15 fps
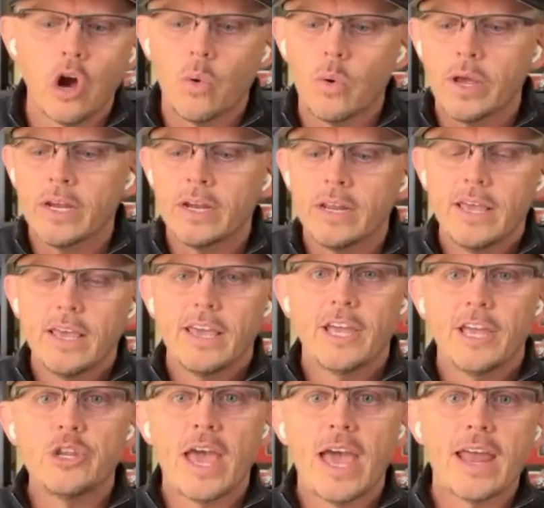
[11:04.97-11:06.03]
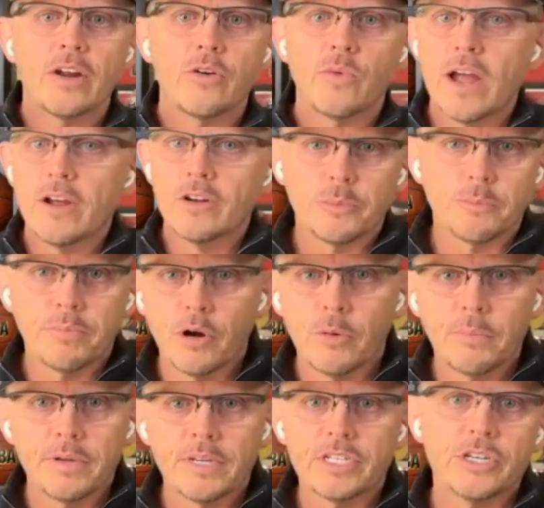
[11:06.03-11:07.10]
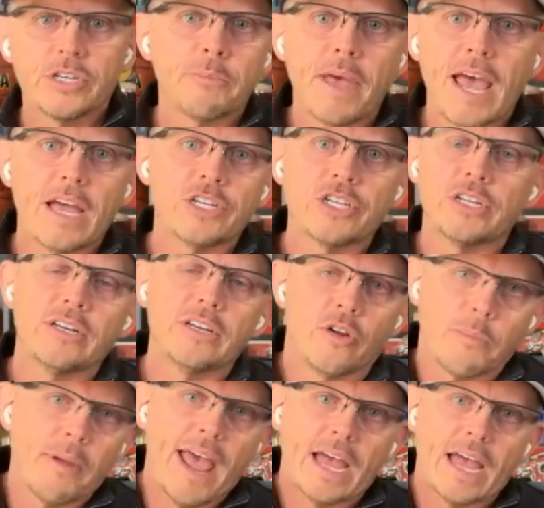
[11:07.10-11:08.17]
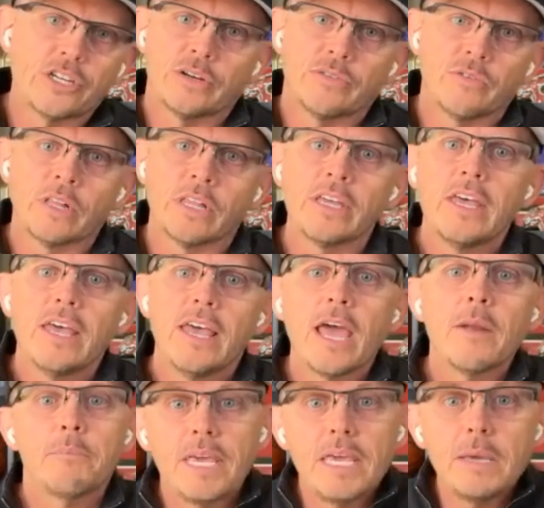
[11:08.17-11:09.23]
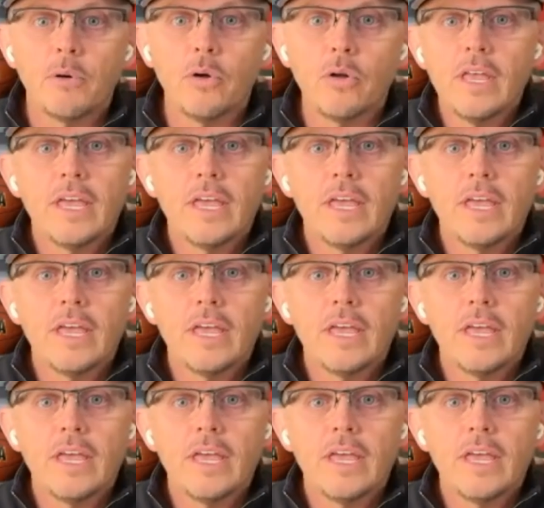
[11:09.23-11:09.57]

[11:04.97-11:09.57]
going and you had it around your purpose and passion, your passion really, and people.